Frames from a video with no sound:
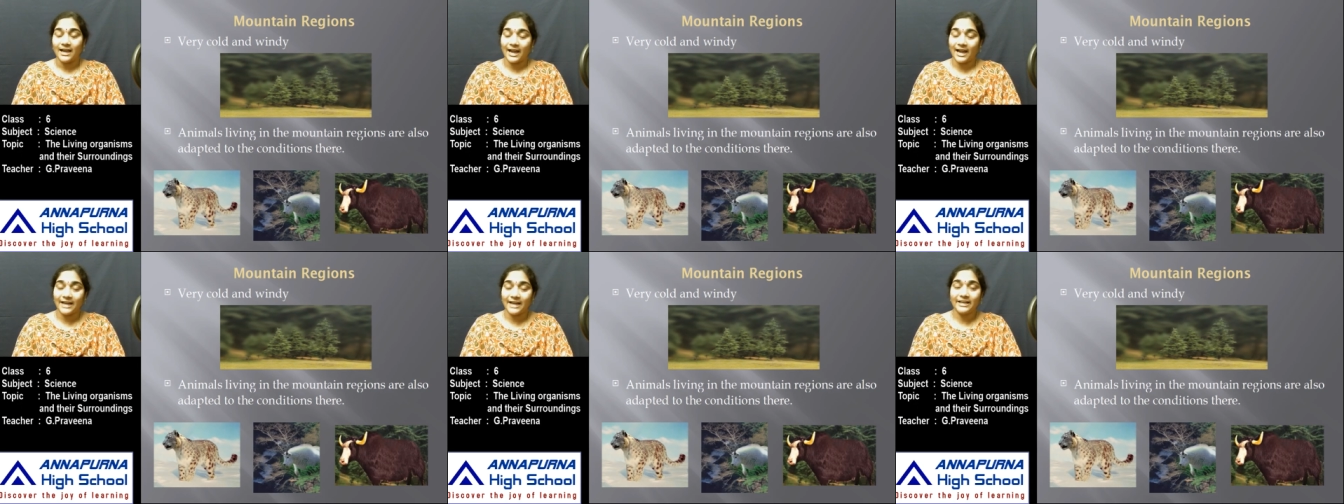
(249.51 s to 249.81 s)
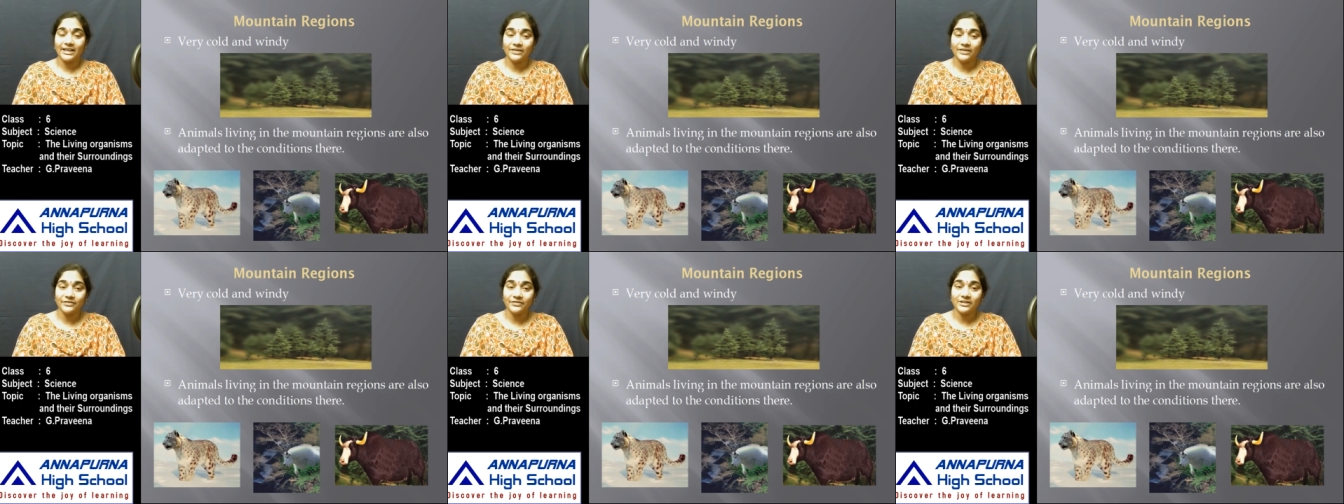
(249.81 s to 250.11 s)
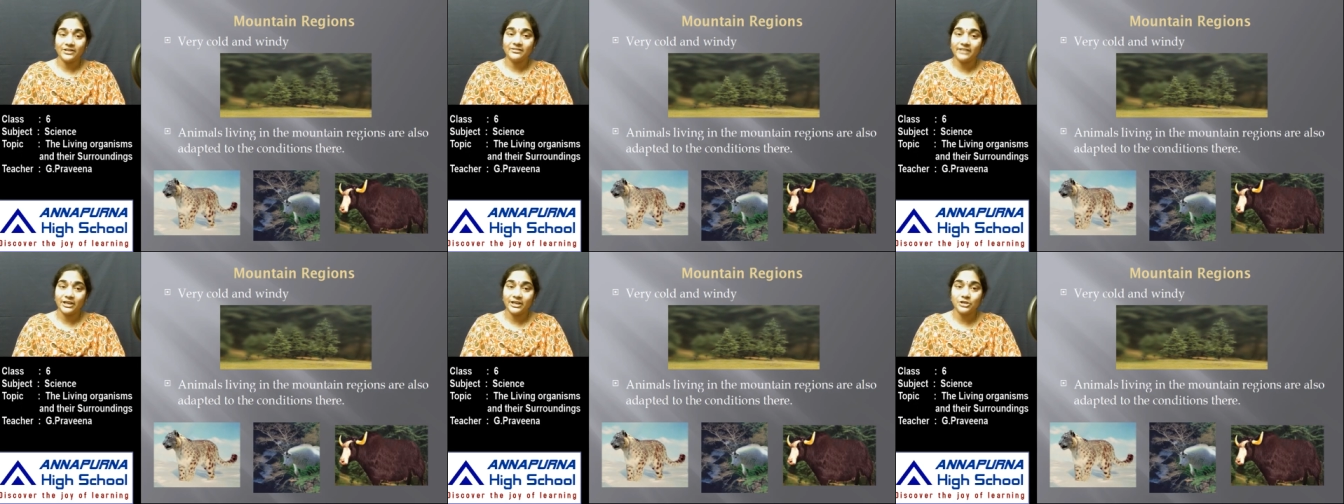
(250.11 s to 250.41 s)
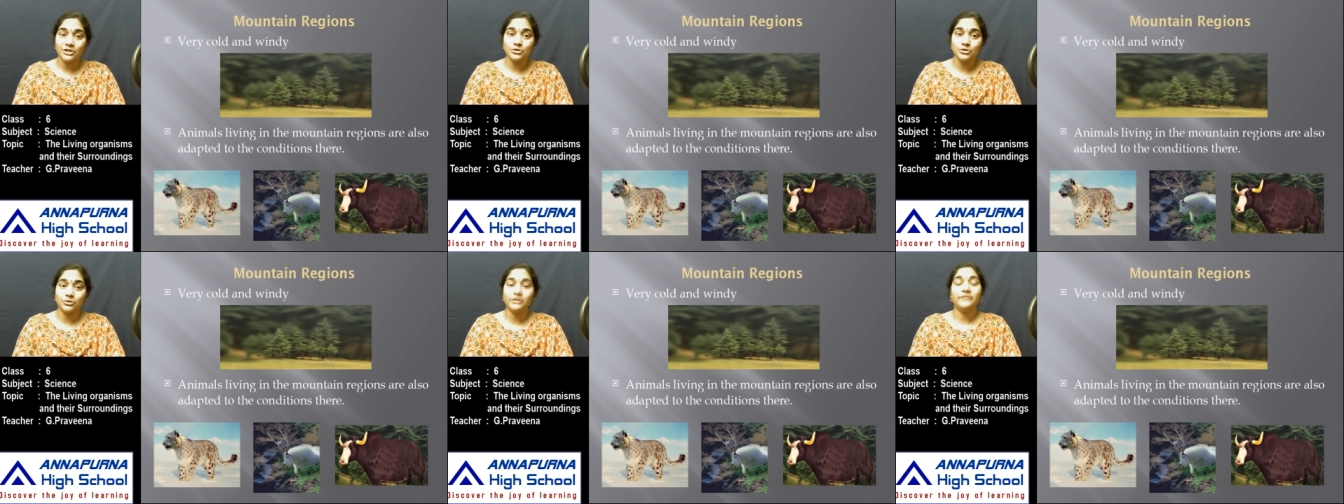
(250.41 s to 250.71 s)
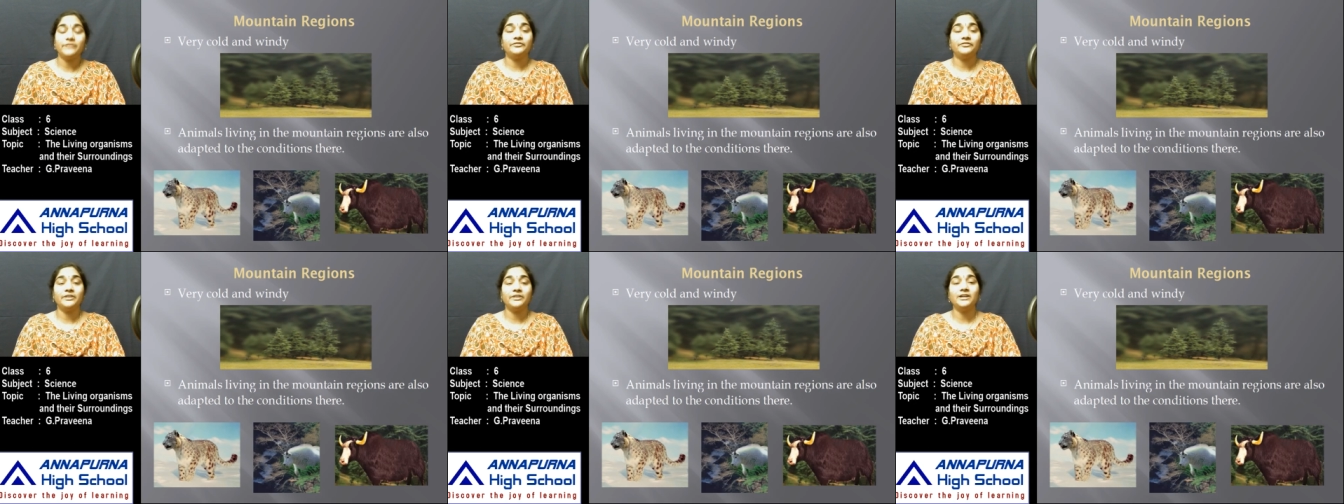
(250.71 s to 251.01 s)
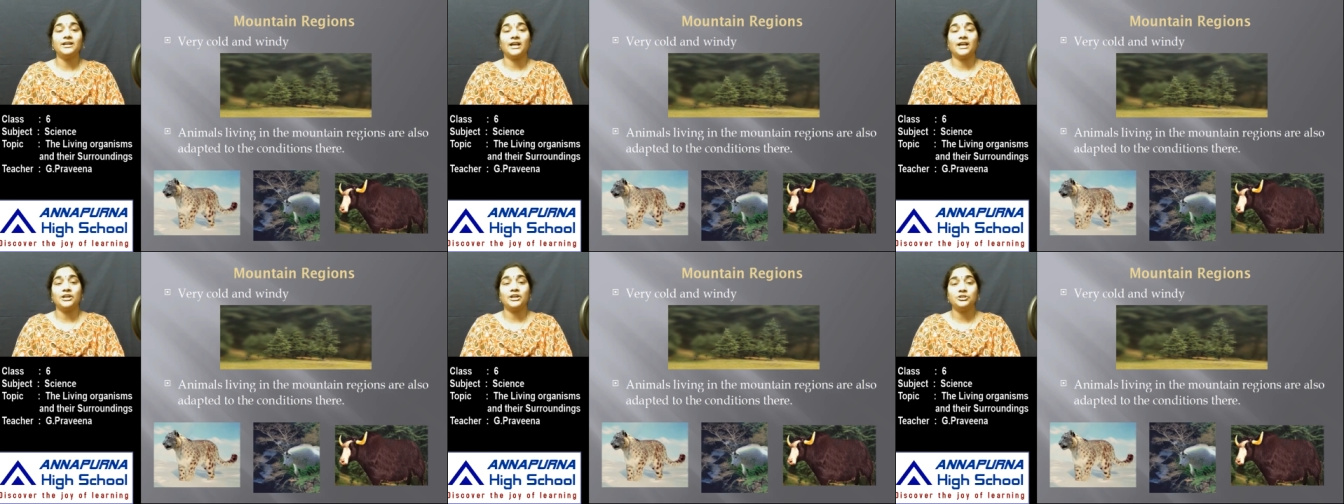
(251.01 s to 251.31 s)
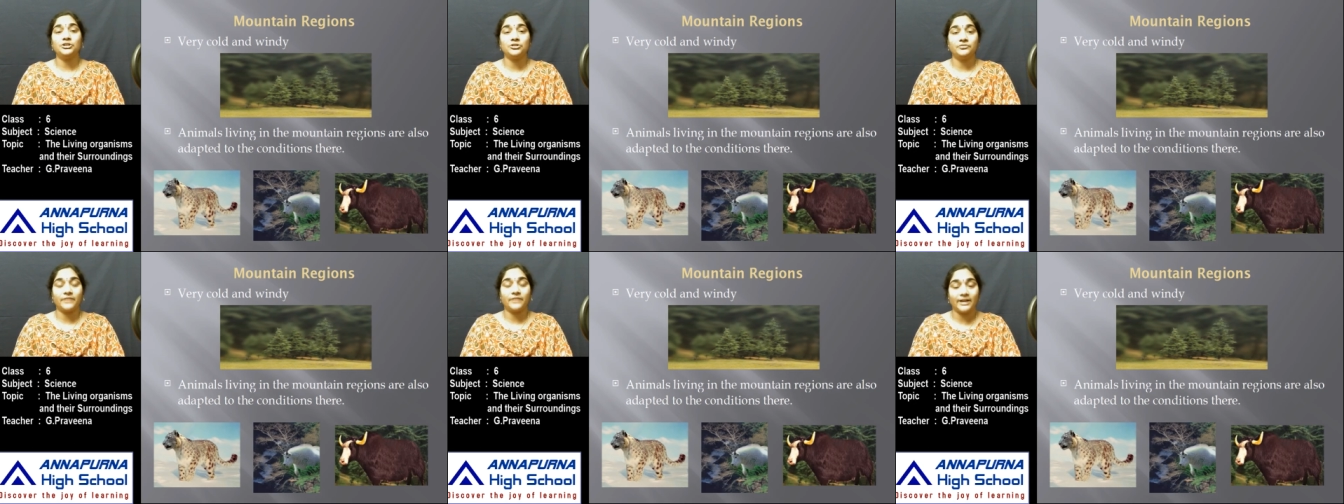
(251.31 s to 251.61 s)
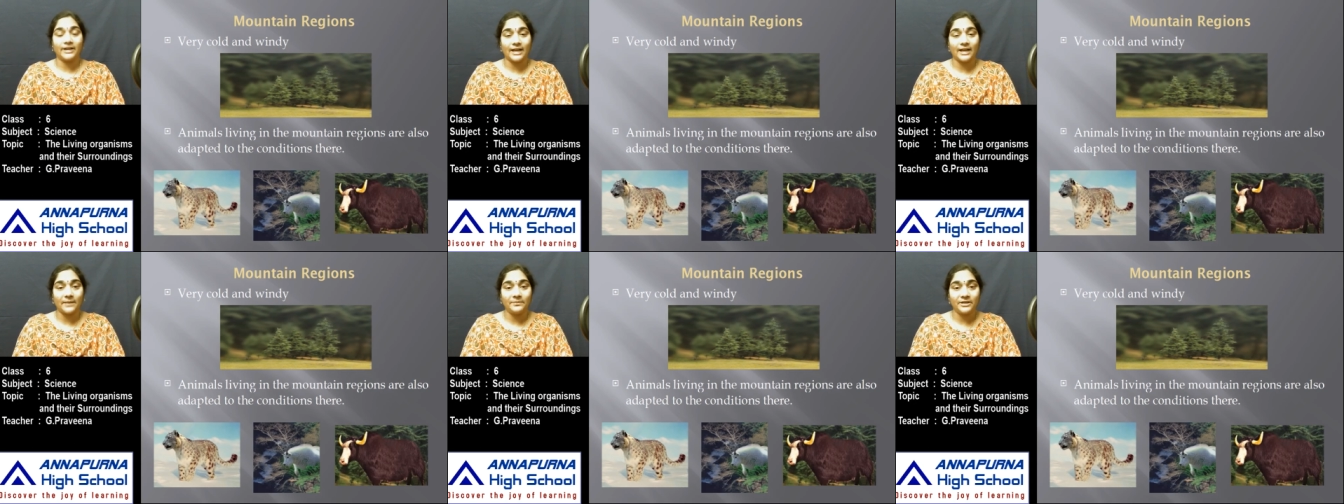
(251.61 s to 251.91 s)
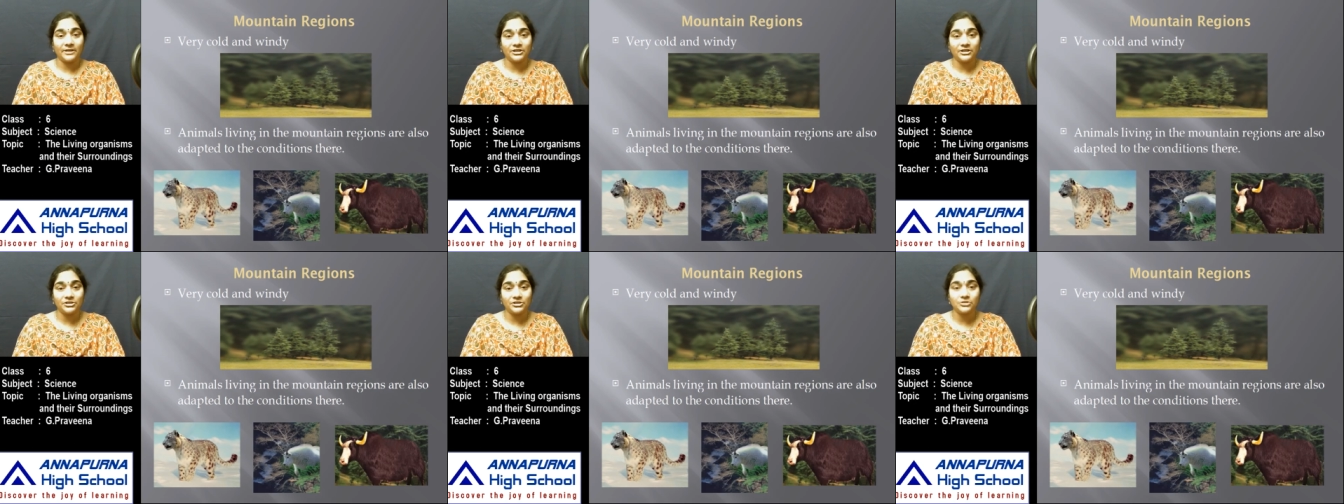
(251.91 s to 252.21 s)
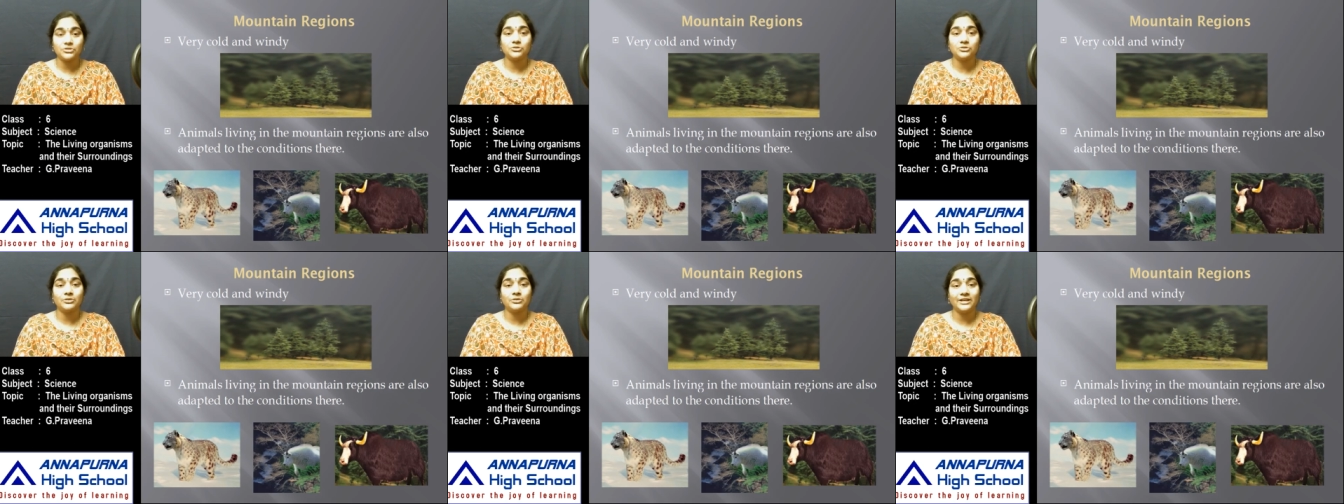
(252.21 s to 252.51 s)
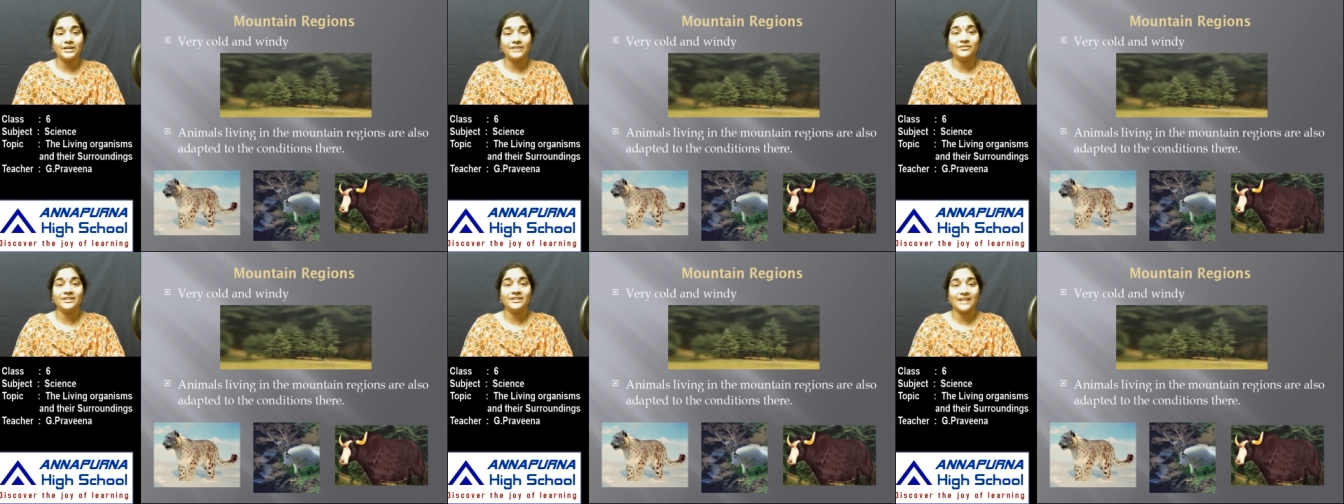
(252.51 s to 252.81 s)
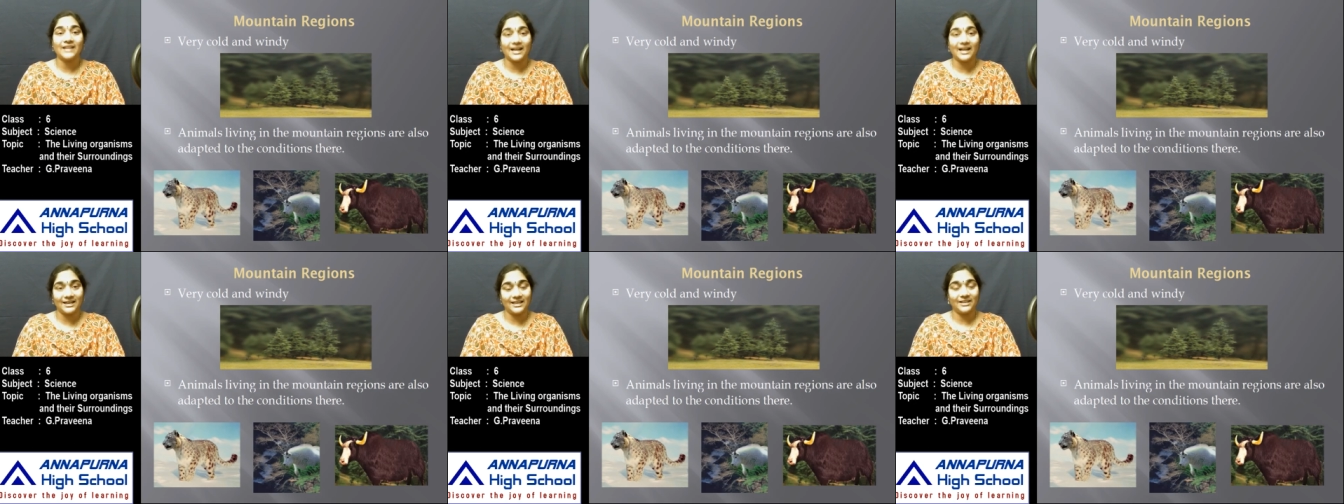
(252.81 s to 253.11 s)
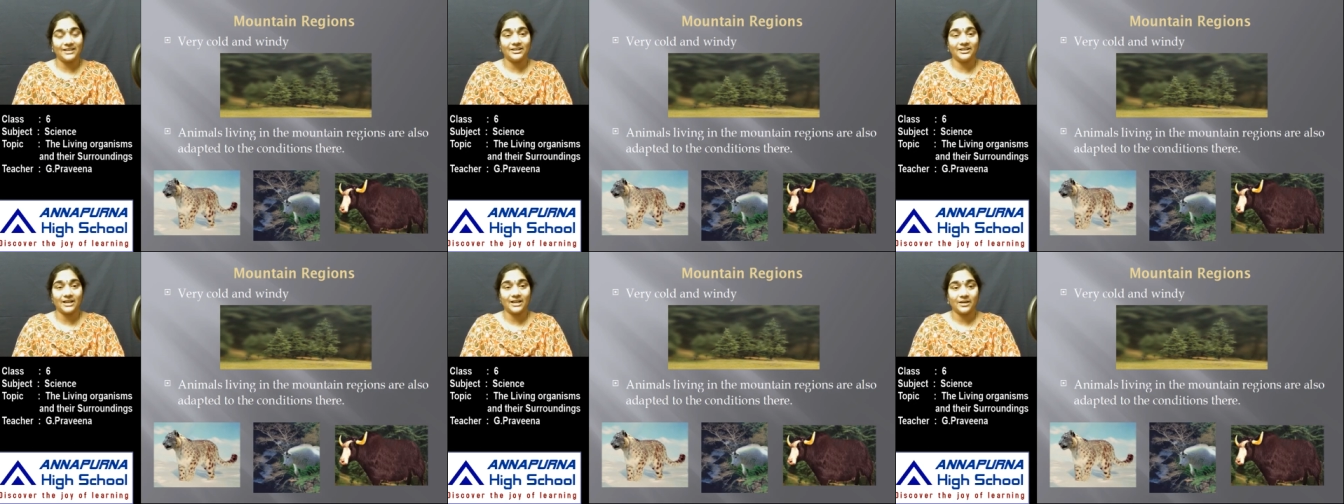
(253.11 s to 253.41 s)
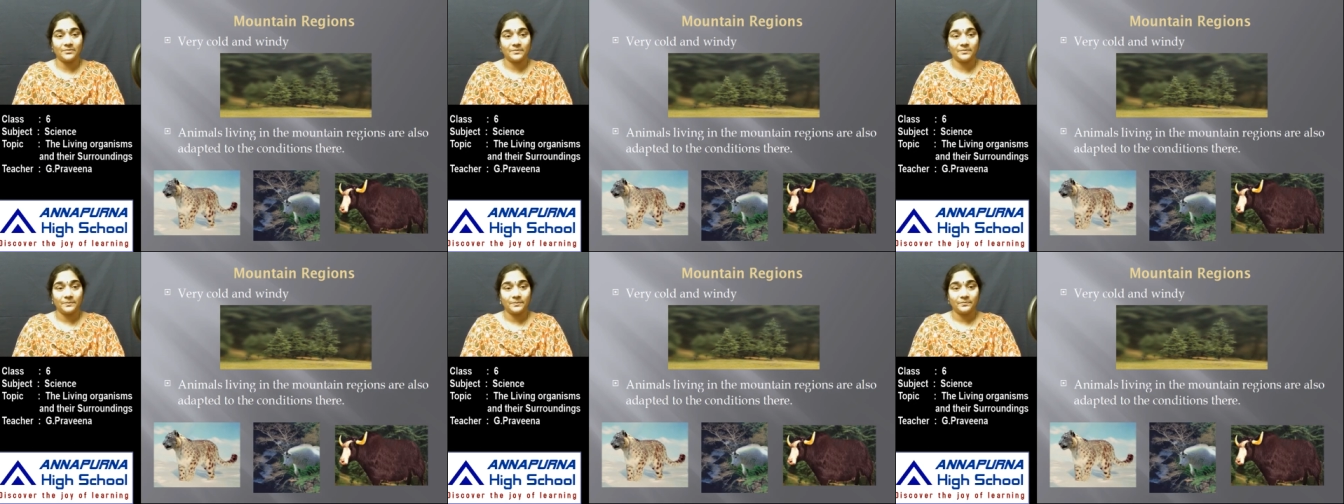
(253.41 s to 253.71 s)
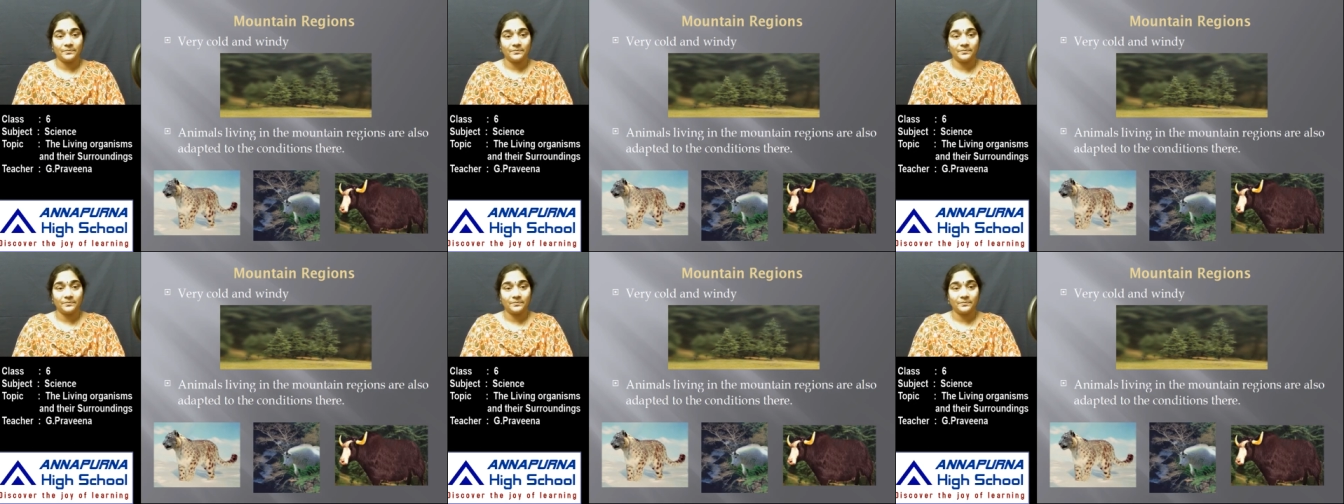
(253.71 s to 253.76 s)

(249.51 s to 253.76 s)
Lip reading: and even they show different kinds of adaptations to live in that area.